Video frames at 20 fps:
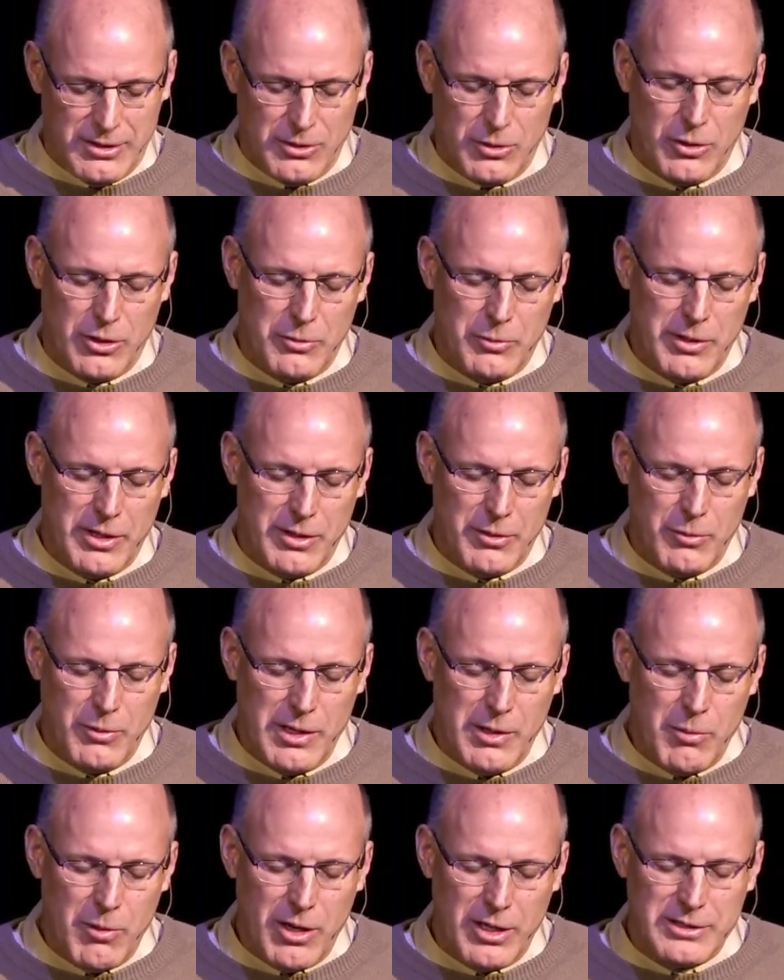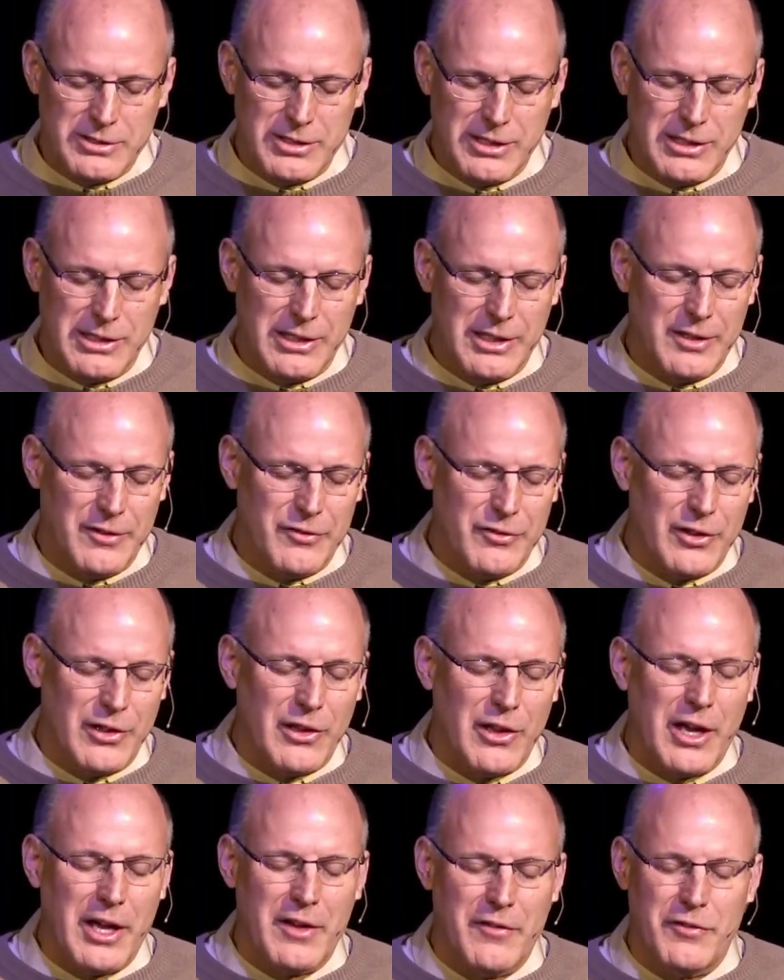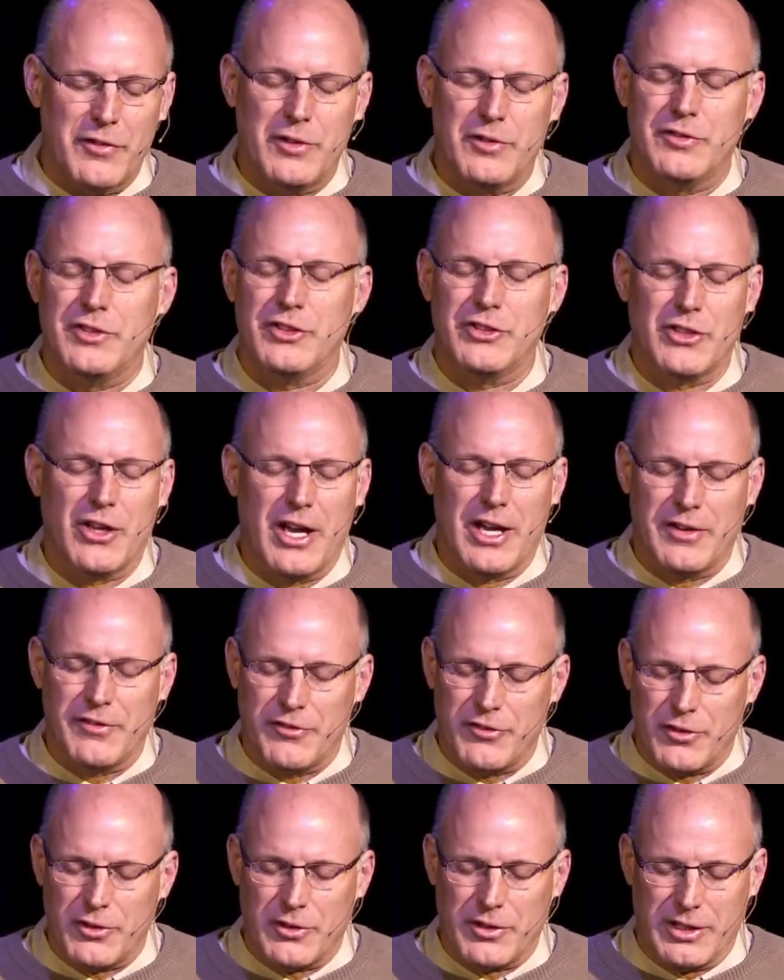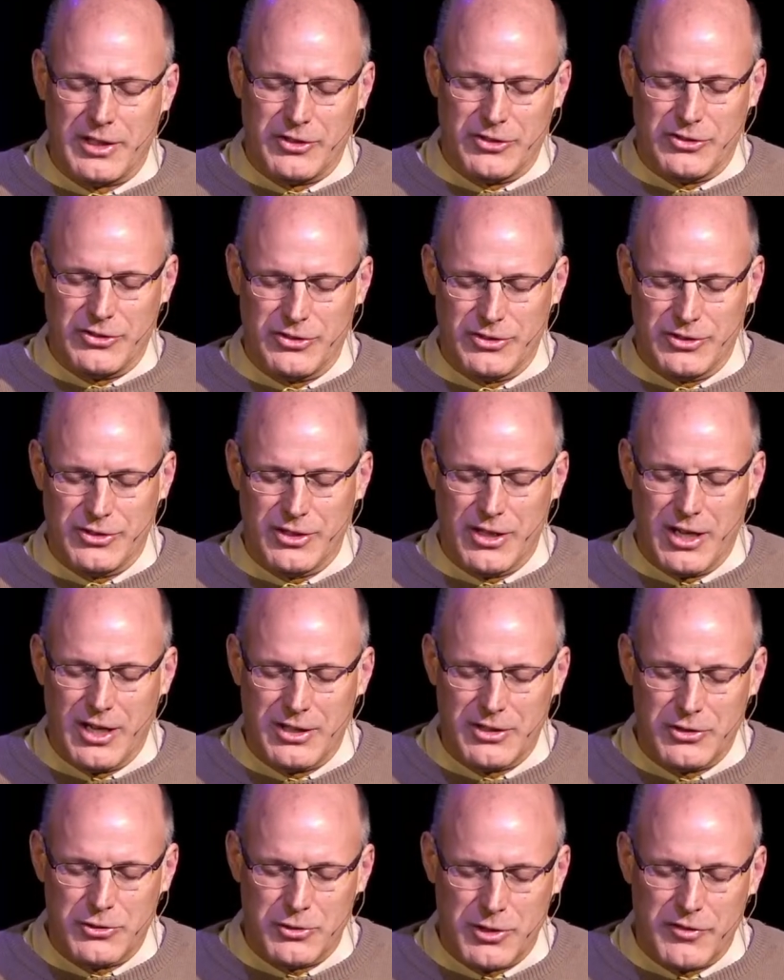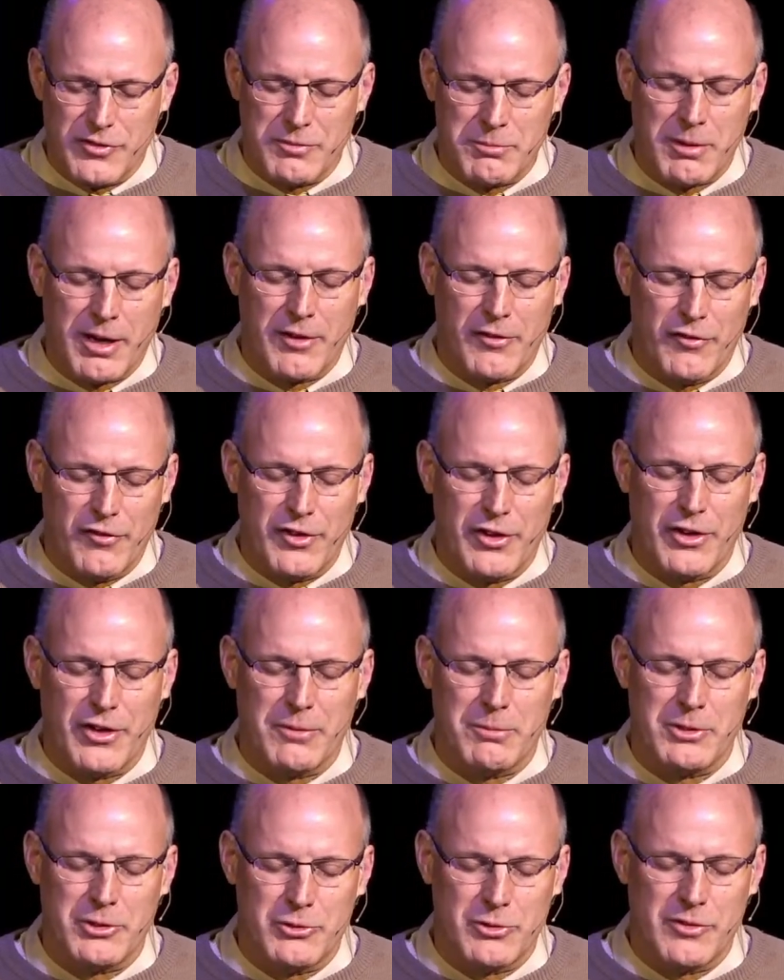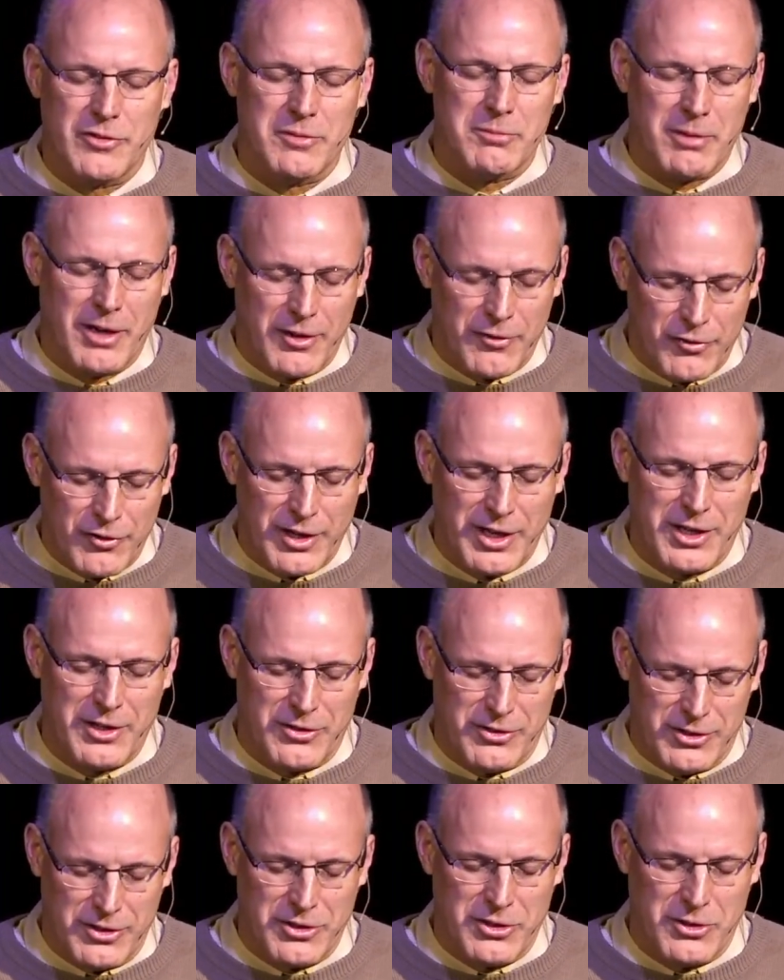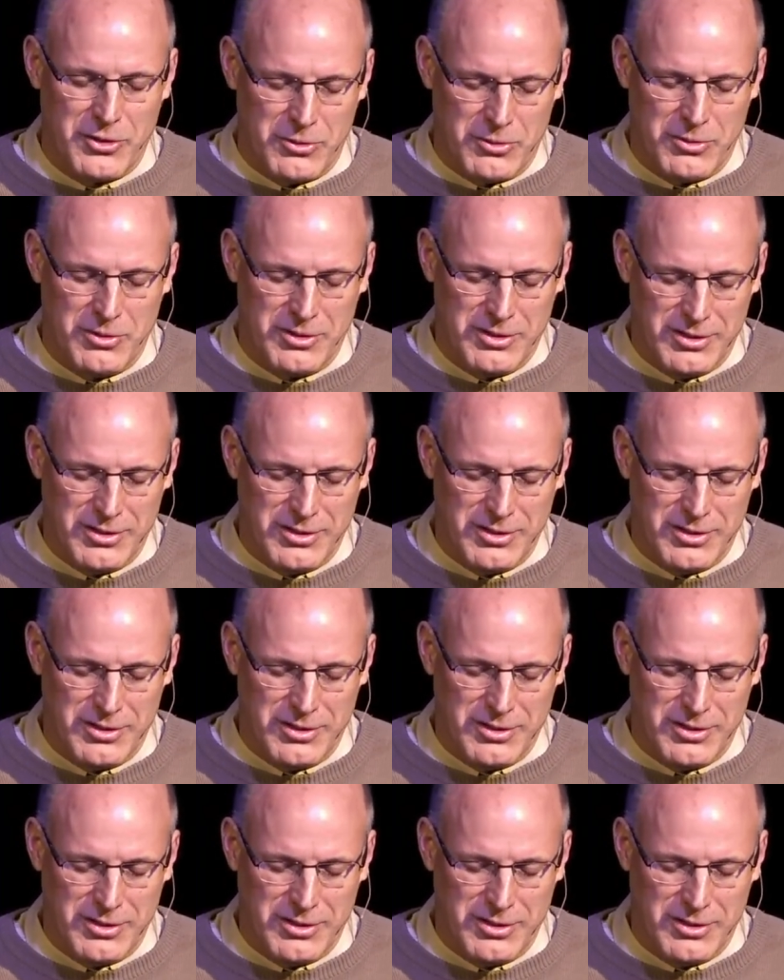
Lord, we want to live the life you've designed for us, not driven by fear, but driven by faith in you.